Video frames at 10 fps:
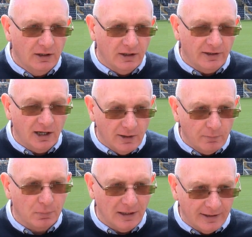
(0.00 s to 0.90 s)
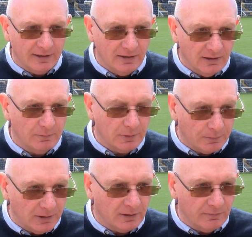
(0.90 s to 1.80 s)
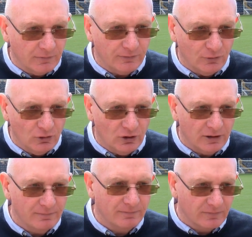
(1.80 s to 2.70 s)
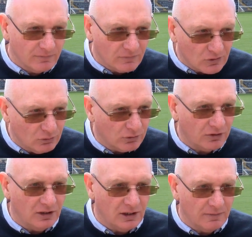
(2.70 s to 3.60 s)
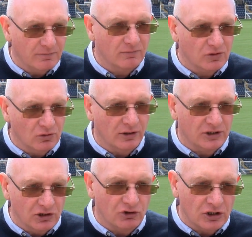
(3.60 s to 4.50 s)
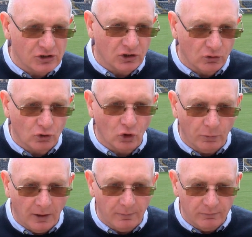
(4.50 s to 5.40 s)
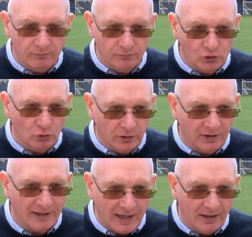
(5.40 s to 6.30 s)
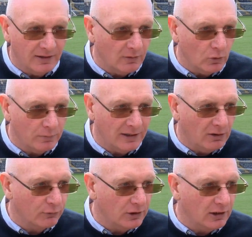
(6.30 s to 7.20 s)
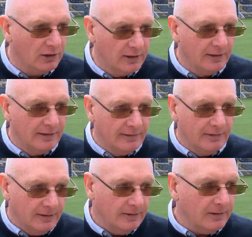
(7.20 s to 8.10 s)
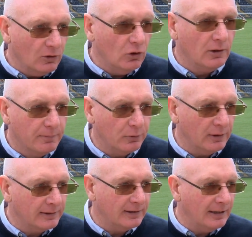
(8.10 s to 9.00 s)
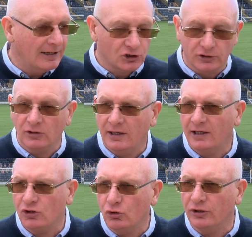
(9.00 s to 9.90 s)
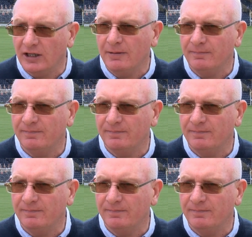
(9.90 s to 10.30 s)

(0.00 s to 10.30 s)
and are planning and preparing for two or three sort of situations that could crop up during the night that we may have to you know, put into action uh, during the game.